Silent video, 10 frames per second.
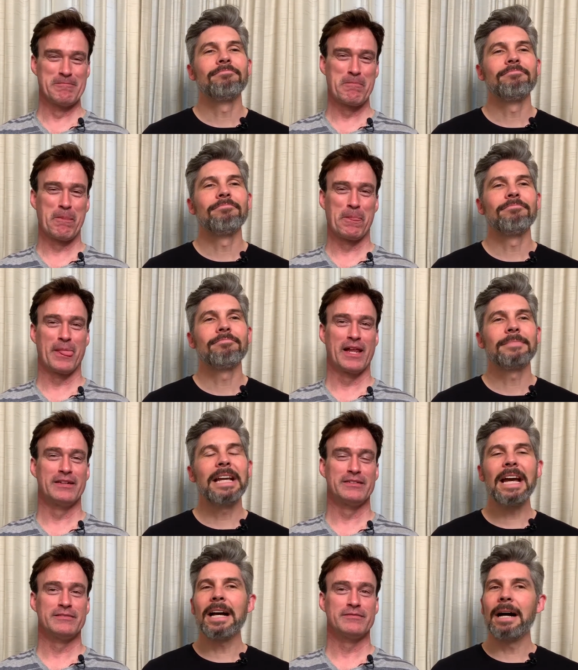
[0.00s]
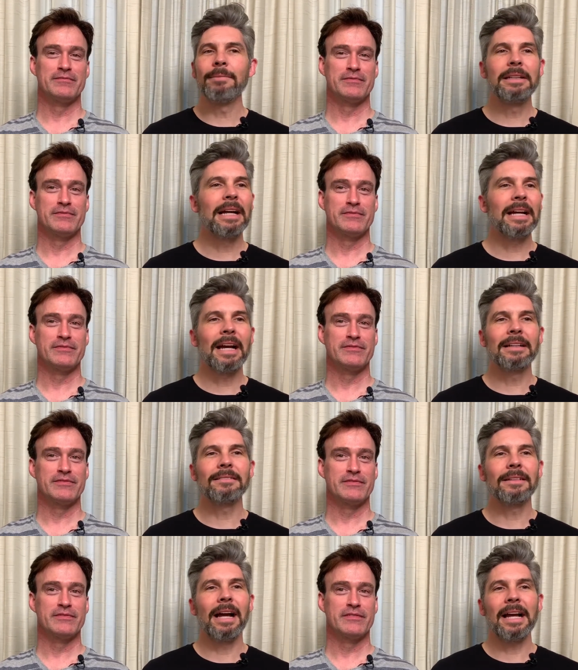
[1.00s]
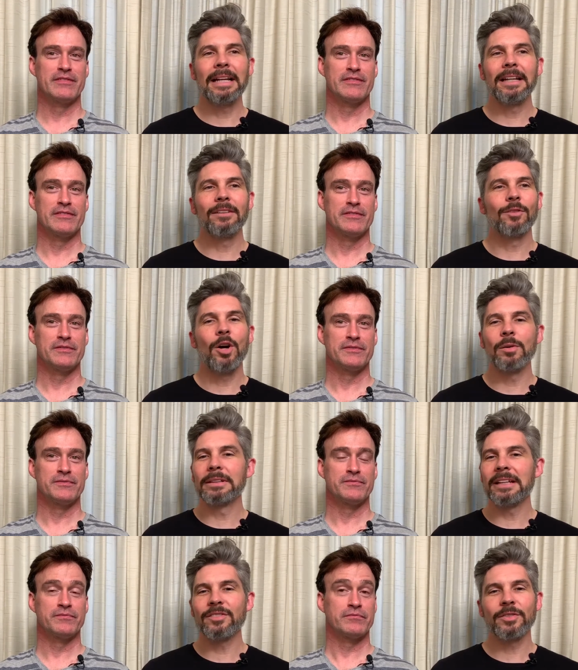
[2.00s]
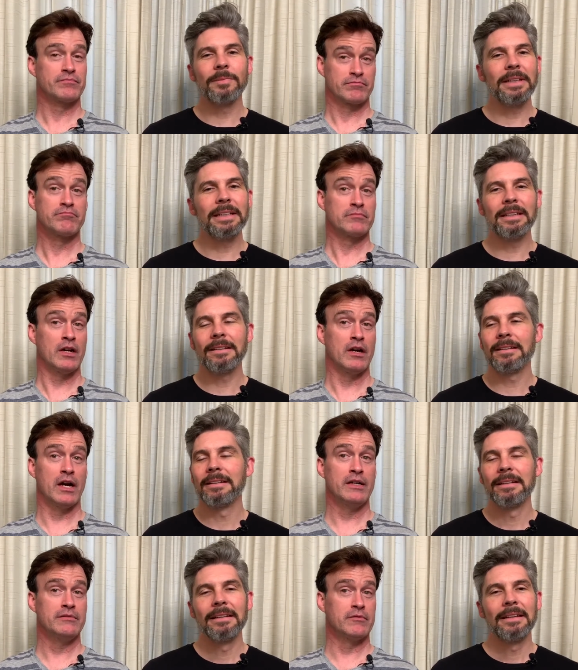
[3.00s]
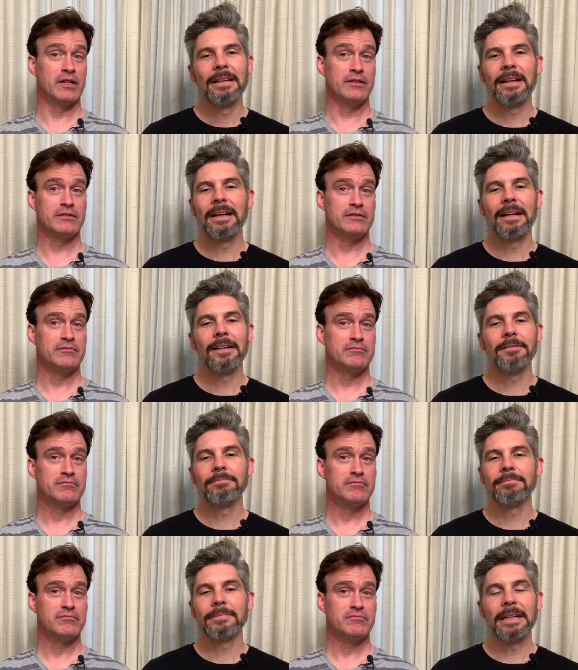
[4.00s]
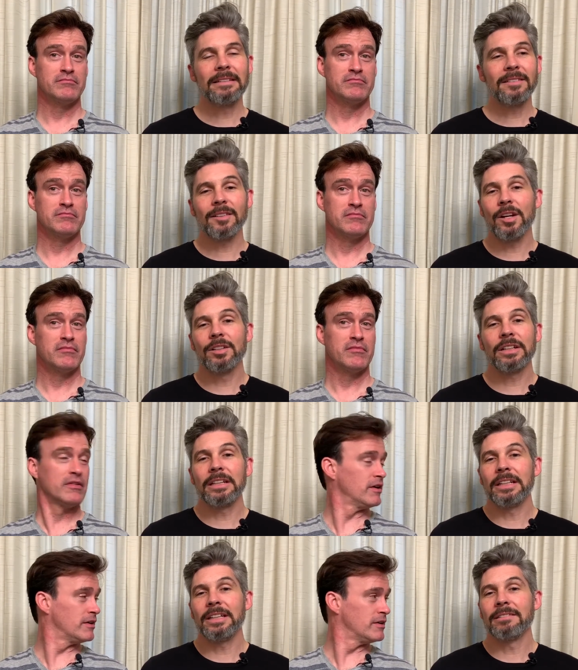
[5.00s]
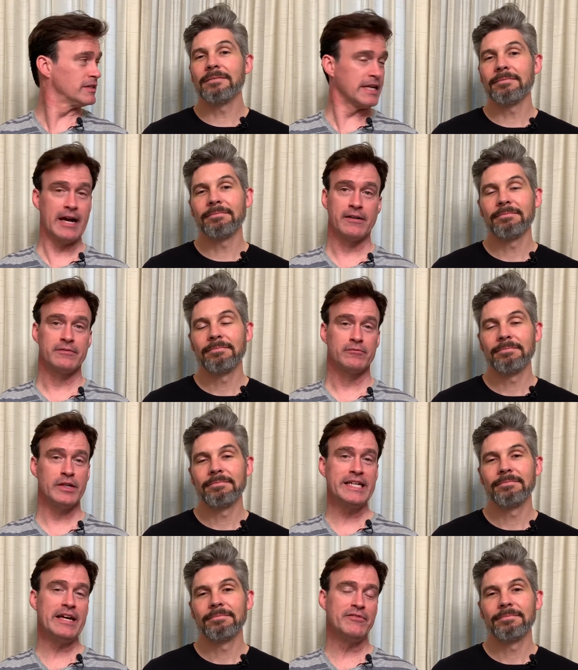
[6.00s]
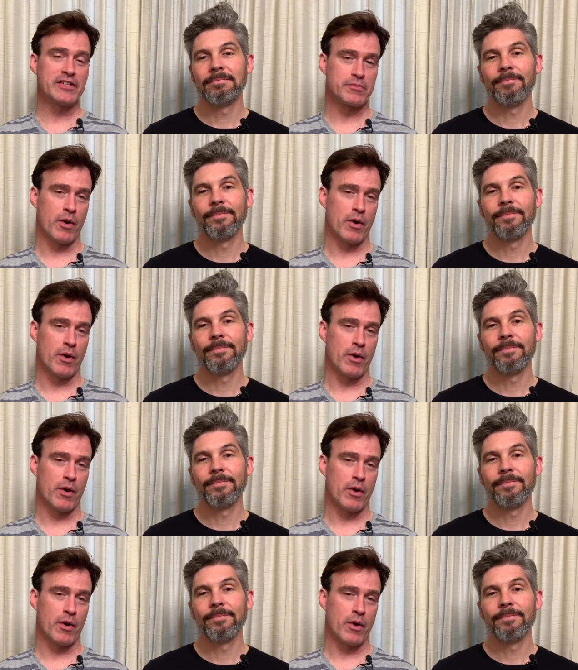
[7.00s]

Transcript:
Speaker 1: um, yeah, I mean, I got, I got nothing wrong with this for me. All right, well, um, it's just all looking good. Yeah, what do you give this,